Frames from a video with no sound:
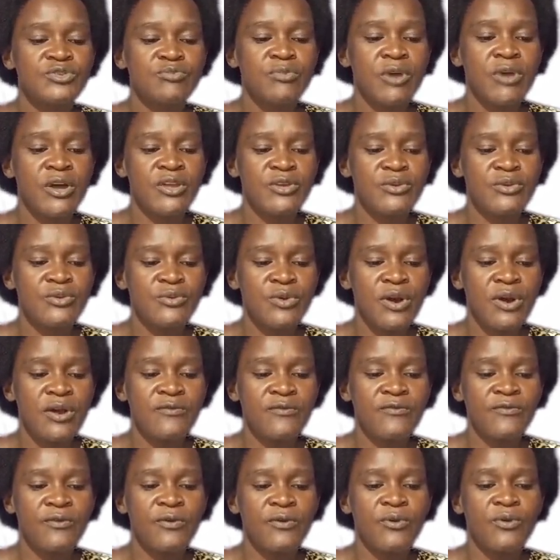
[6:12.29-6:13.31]
manure
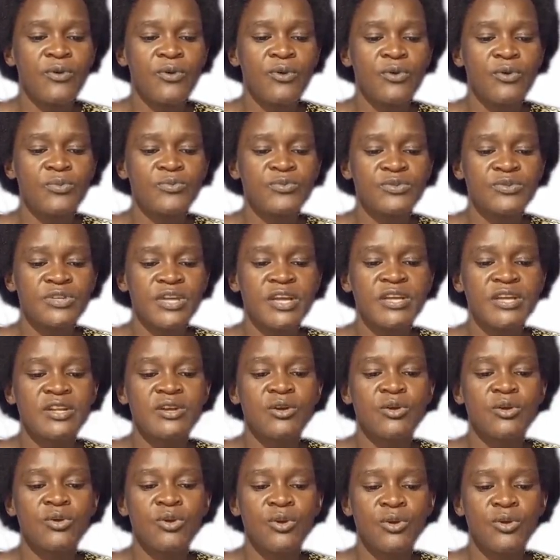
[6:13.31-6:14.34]
for crops, and
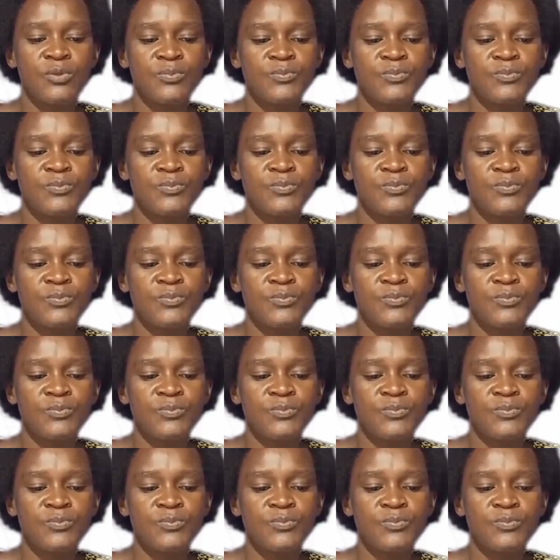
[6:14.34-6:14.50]
crop